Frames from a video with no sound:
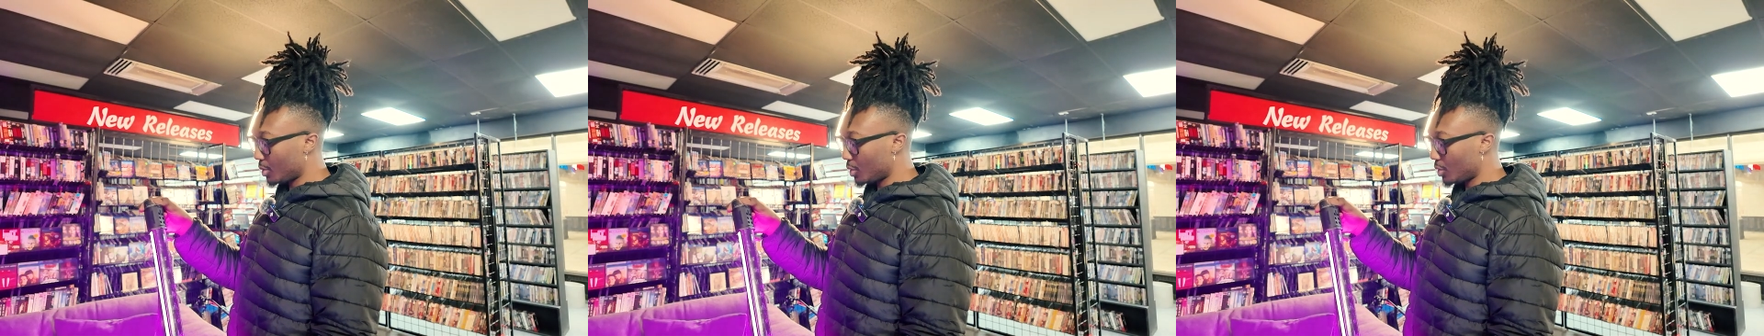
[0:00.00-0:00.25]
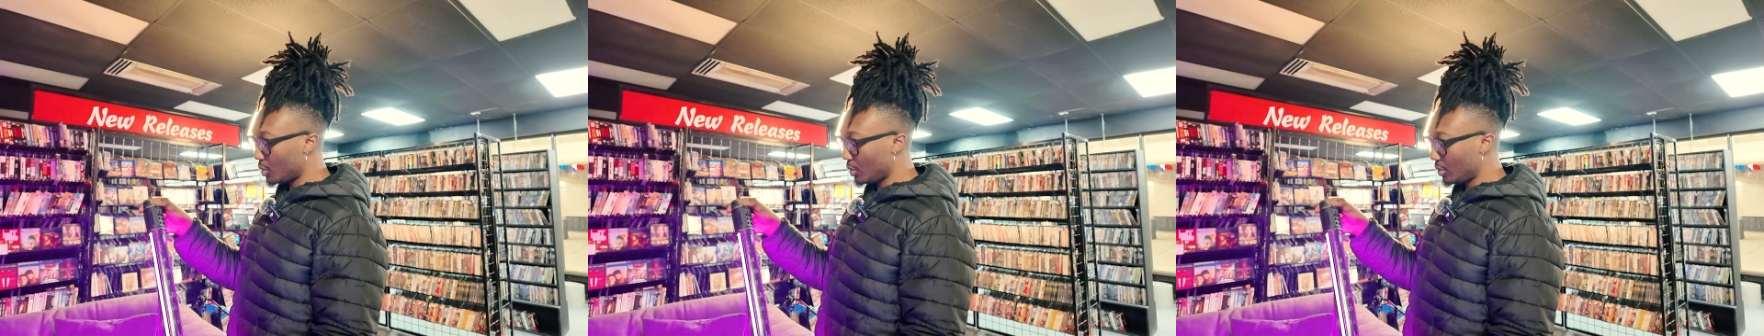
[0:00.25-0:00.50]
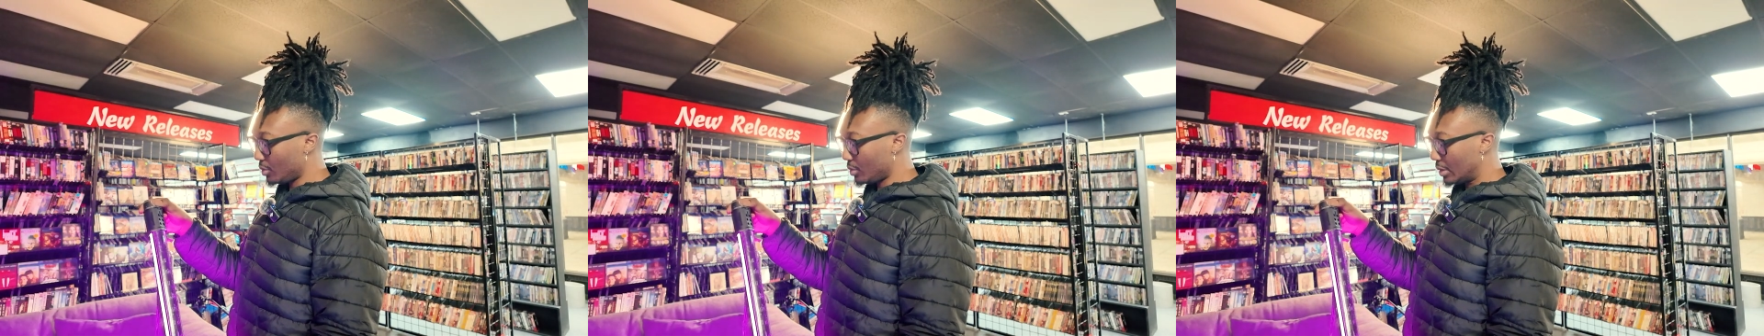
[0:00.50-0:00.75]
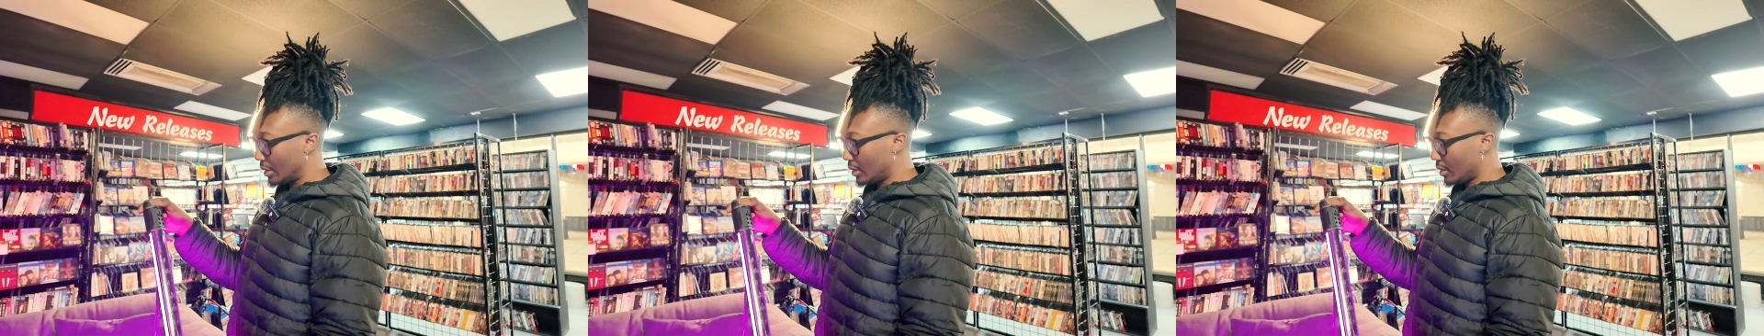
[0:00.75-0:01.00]
blue,
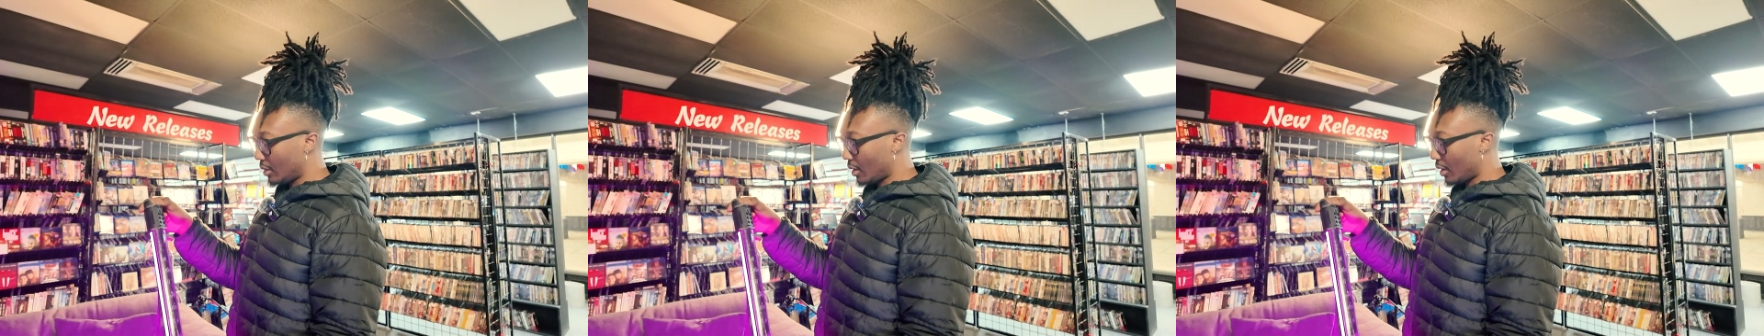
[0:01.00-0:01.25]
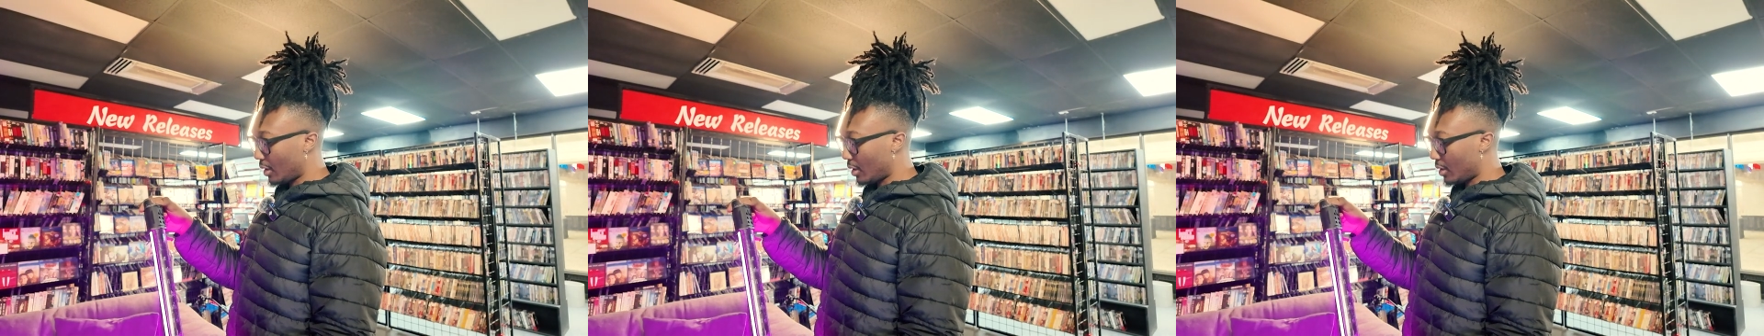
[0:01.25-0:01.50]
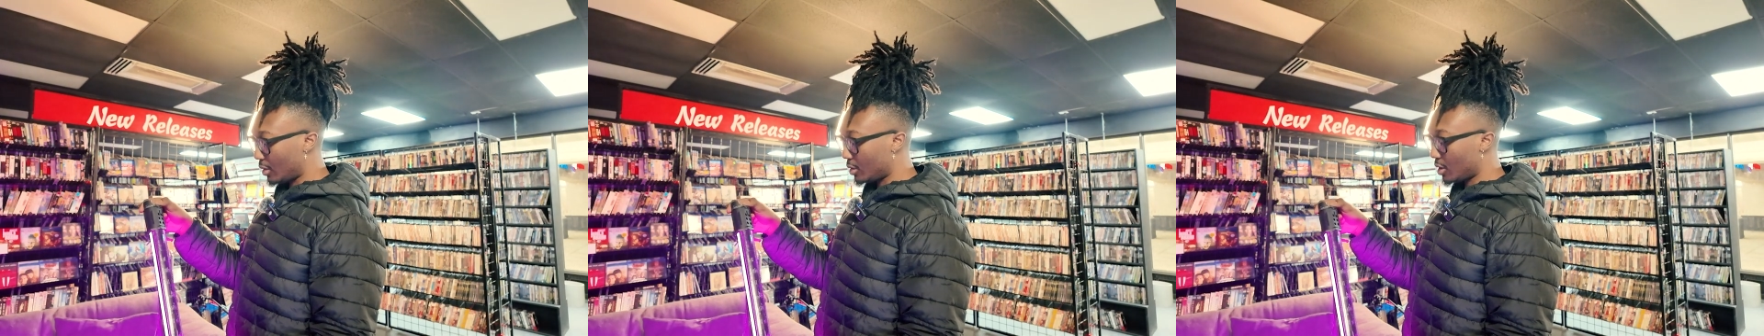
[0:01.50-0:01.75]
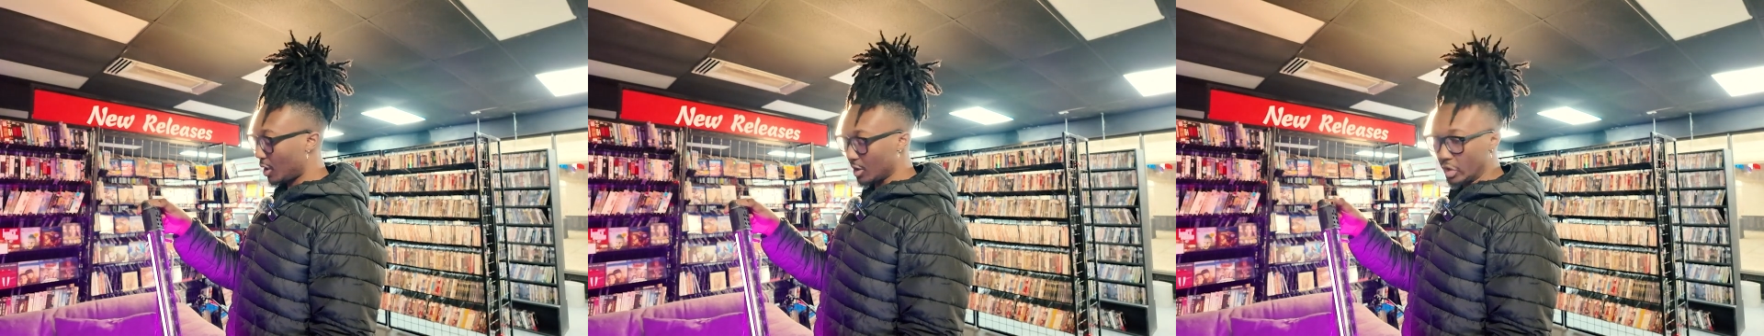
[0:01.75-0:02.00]

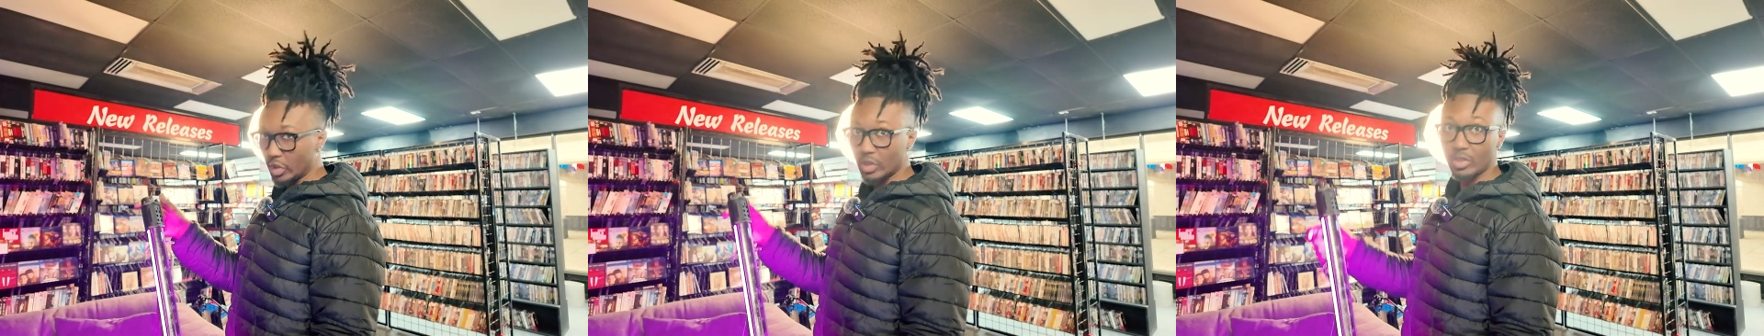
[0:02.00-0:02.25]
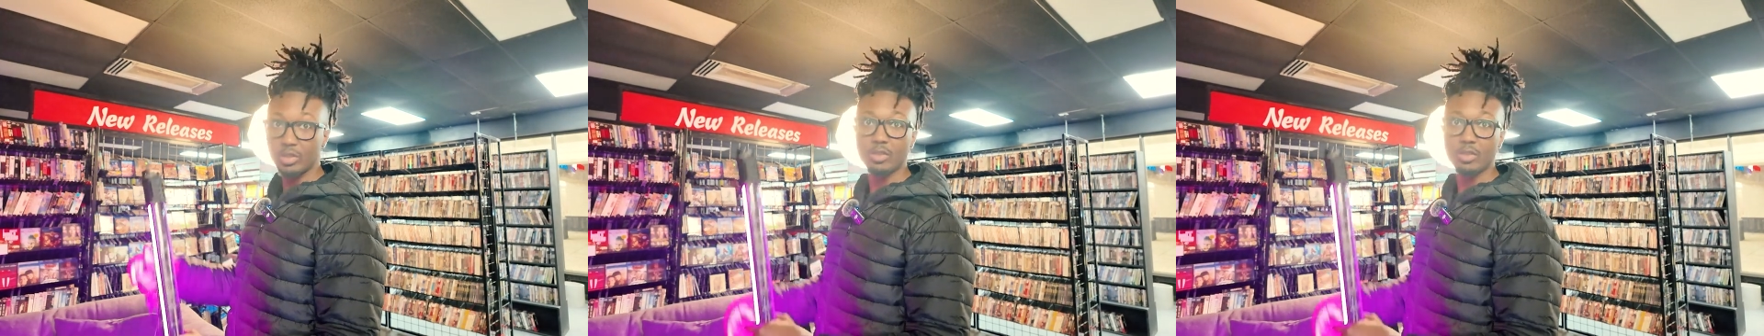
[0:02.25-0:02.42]
and tungsten.